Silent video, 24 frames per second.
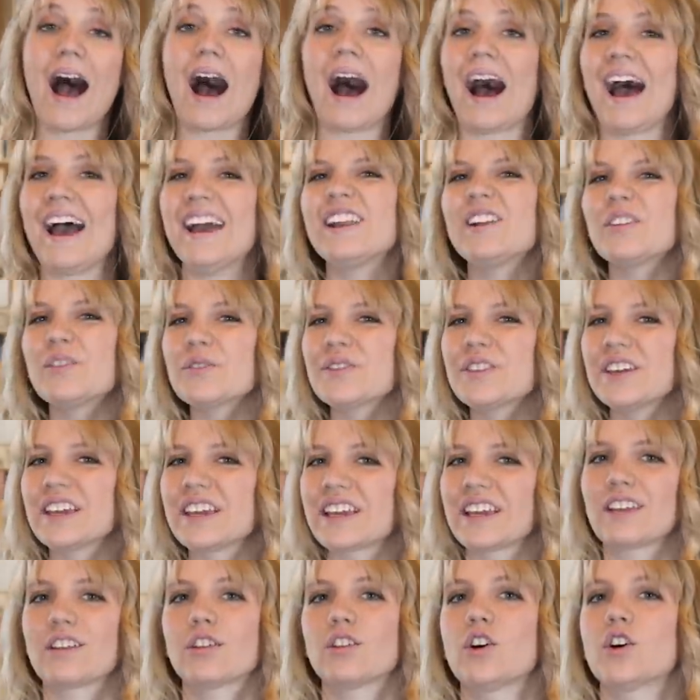I don't think
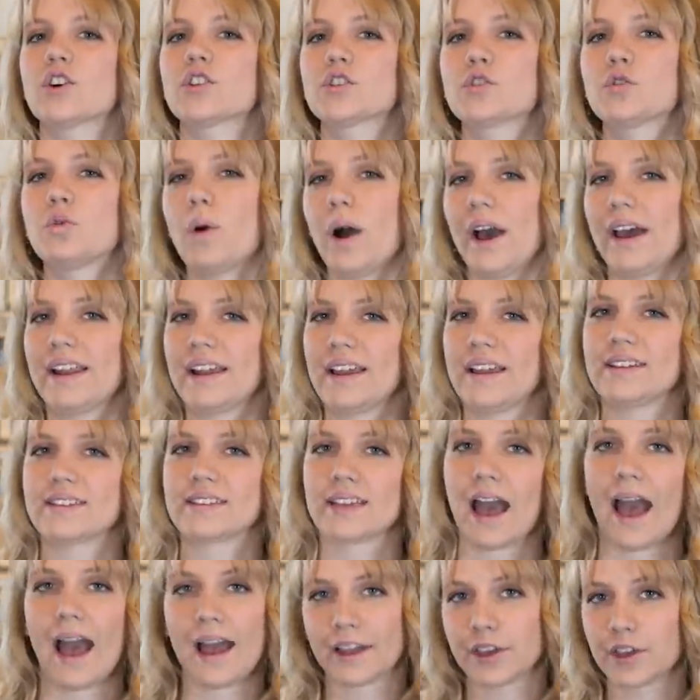it looked quite as
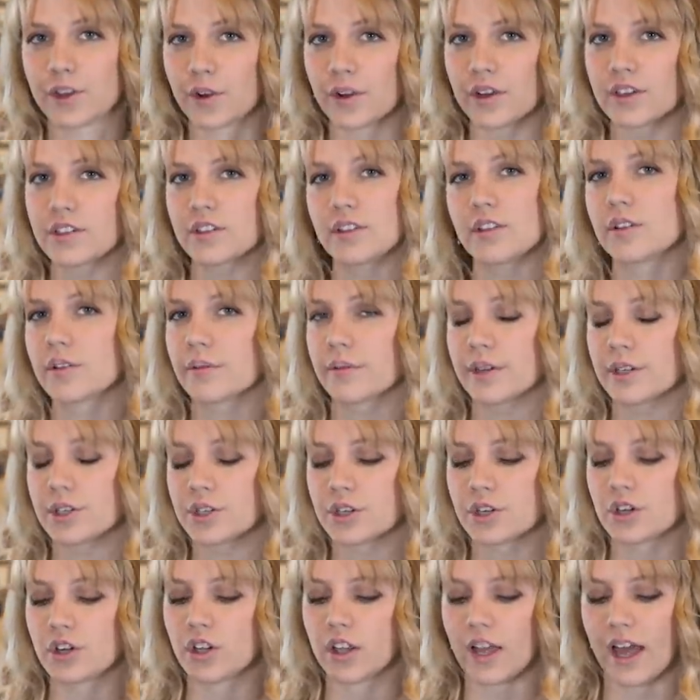accurate to the
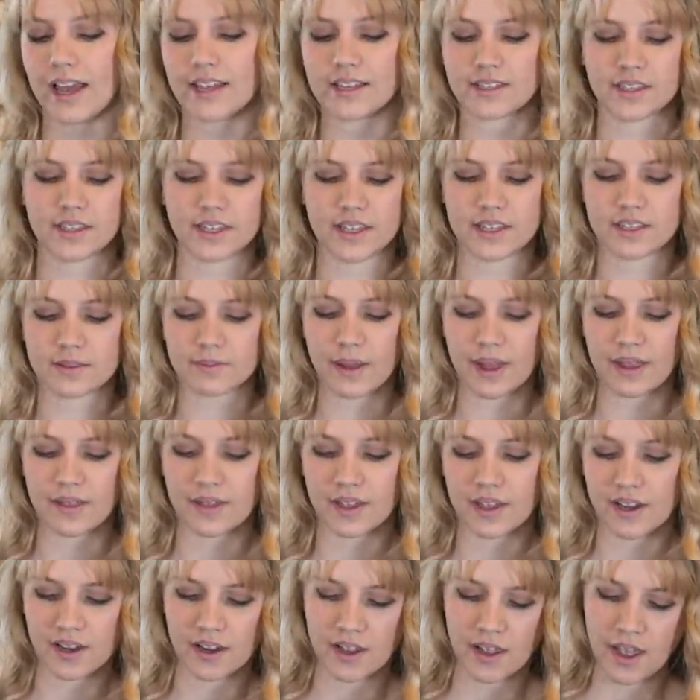original as this
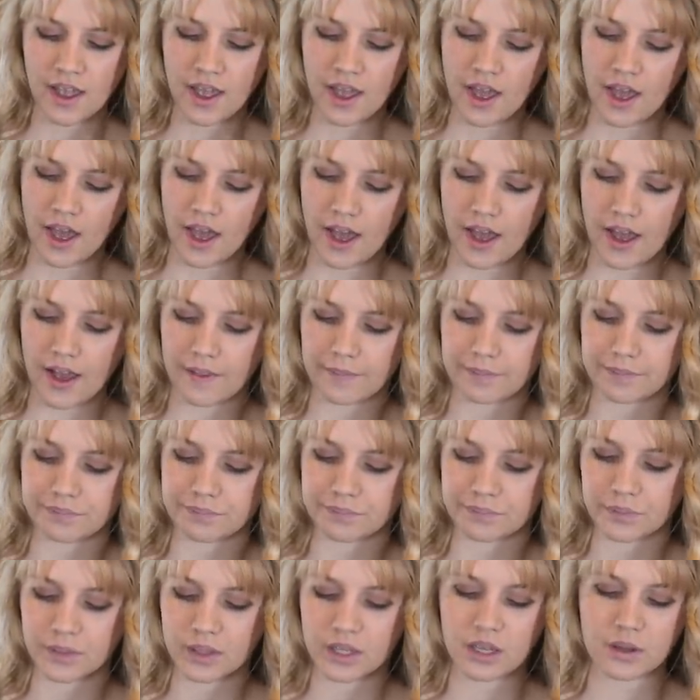method,
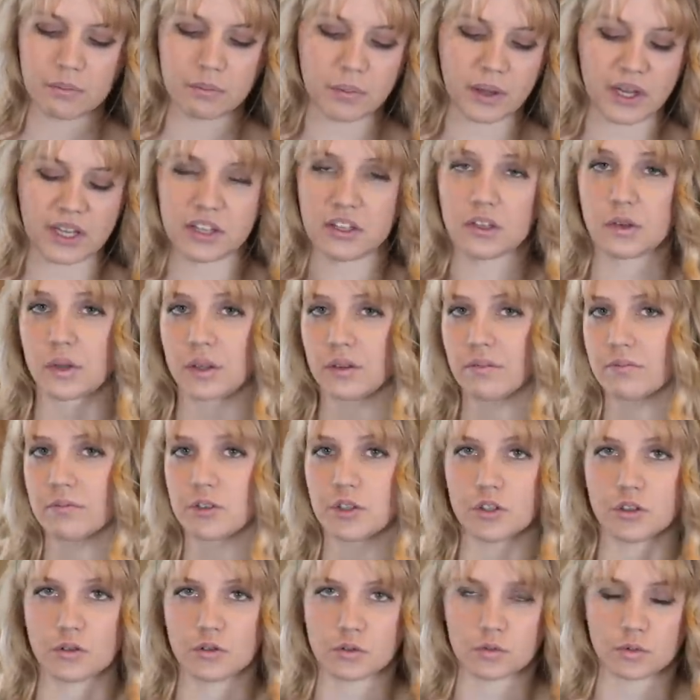but you can
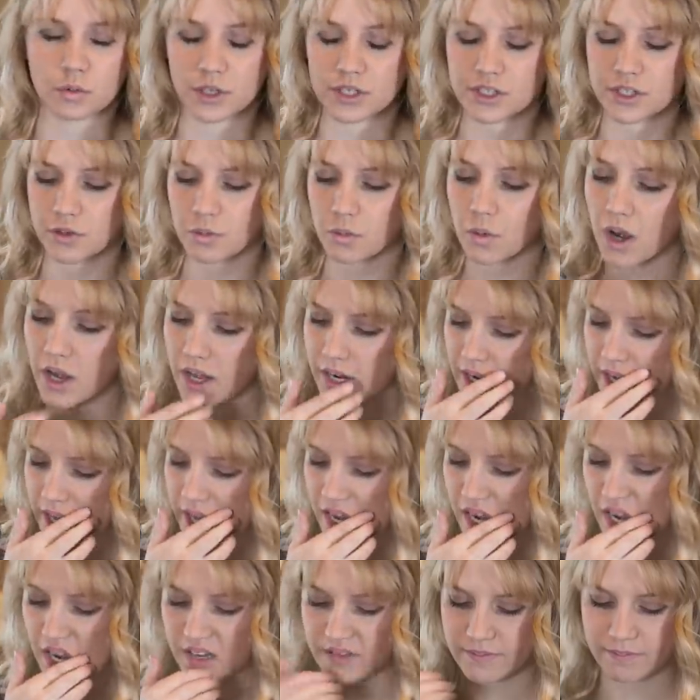choose what you want,
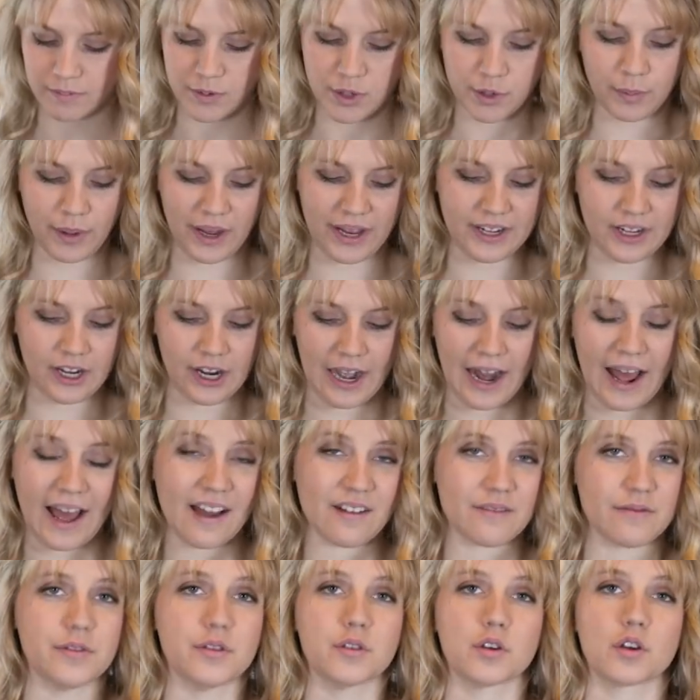and you might not
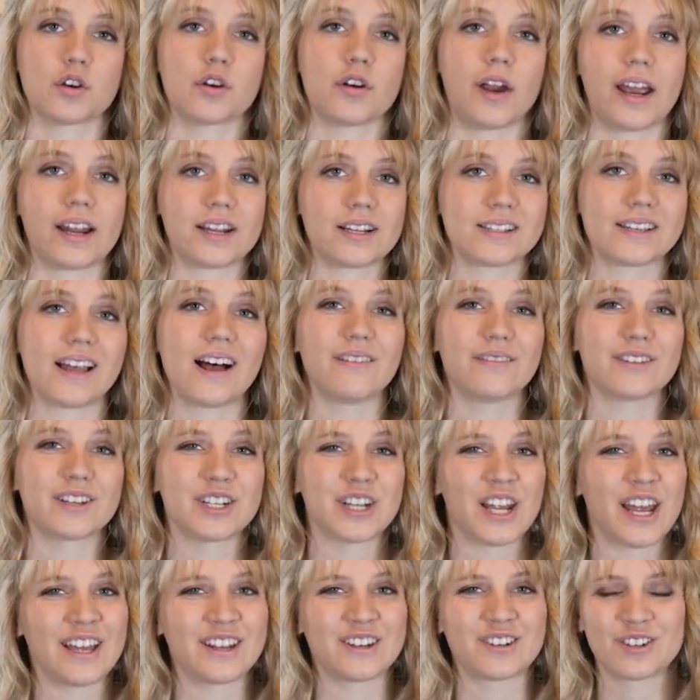have the correct selvage
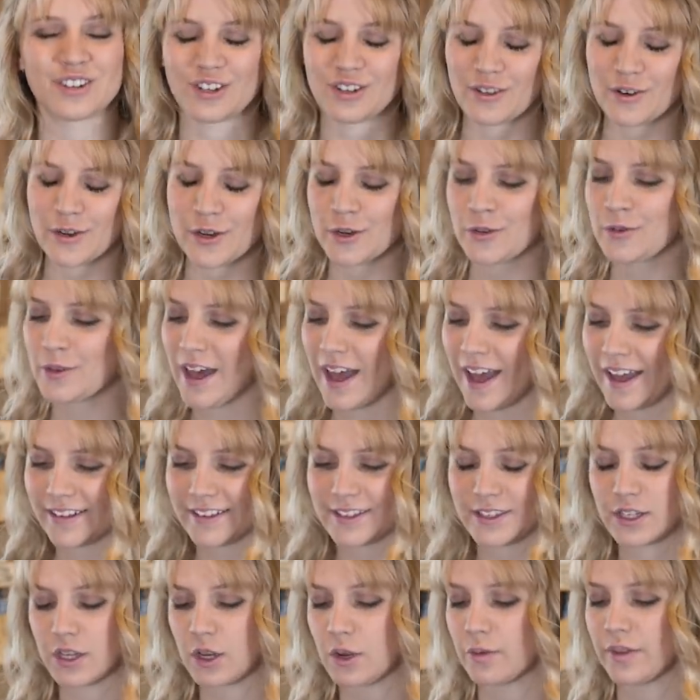edge to do that,
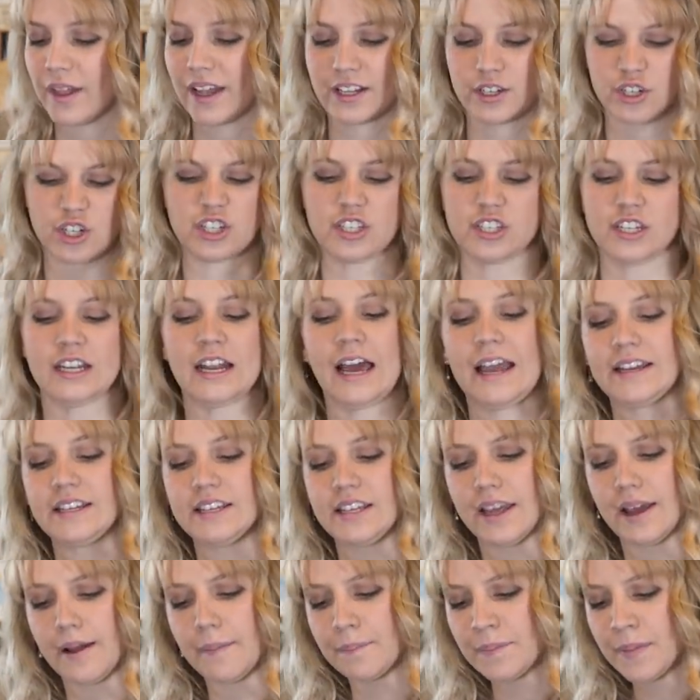so that's just an
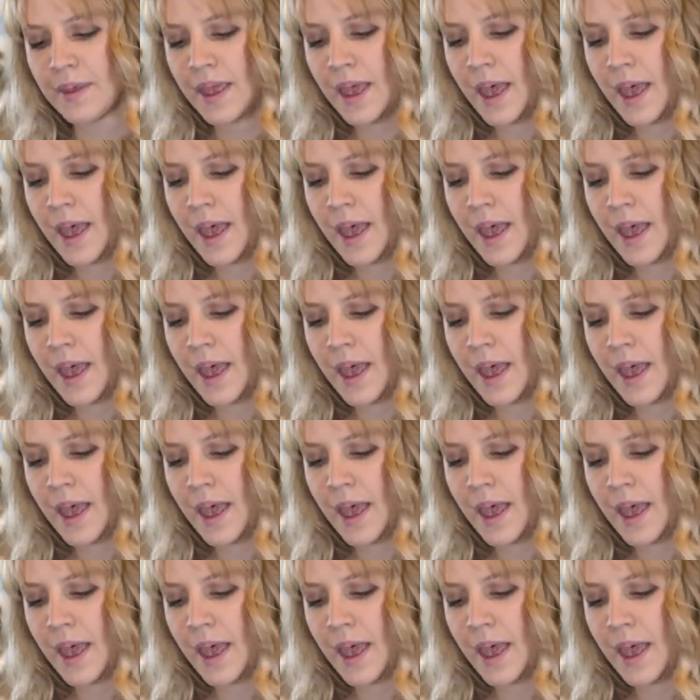idea.